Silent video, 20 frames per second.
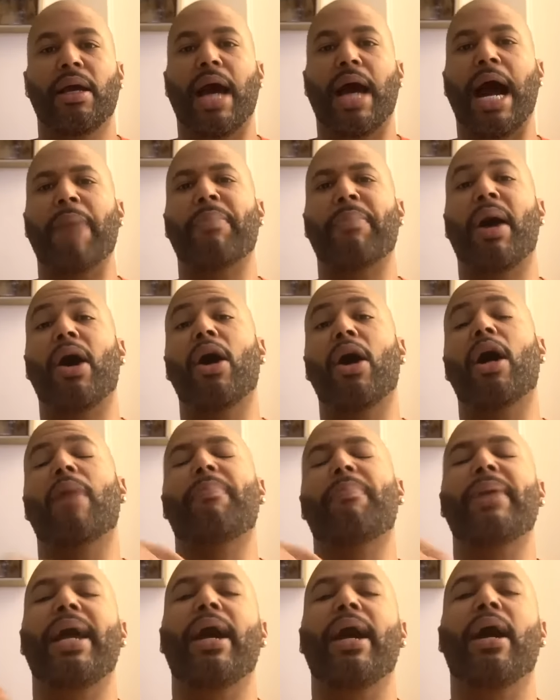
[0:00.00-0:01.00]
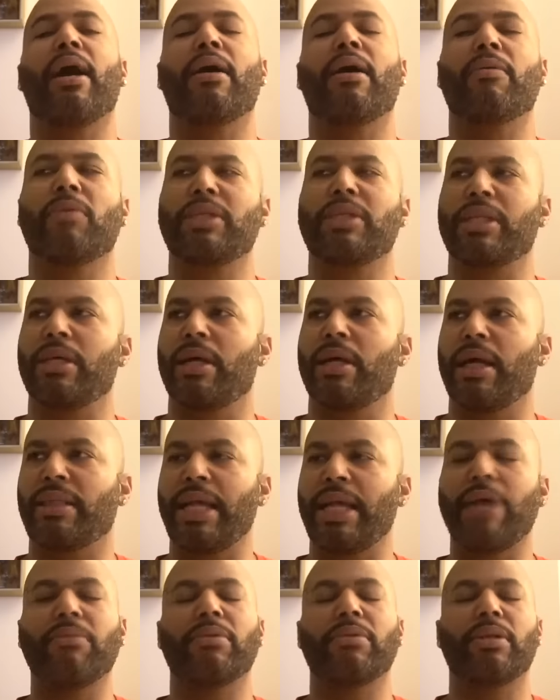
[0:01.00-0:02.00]
I bought her a pair, was it, I
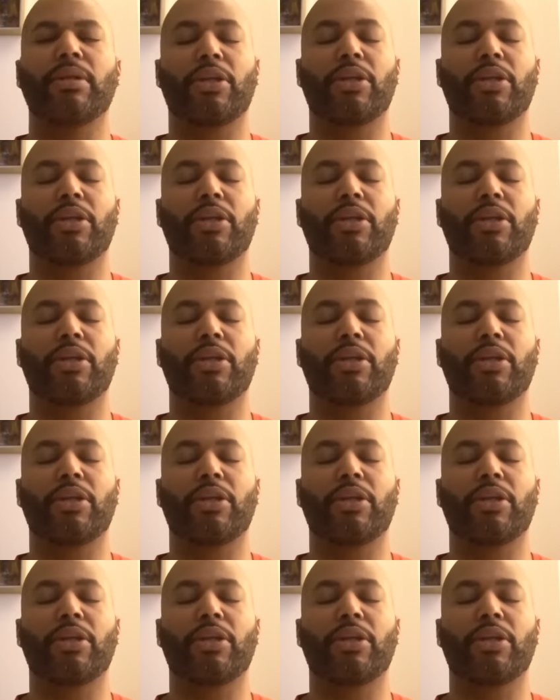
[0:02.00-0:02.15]
think,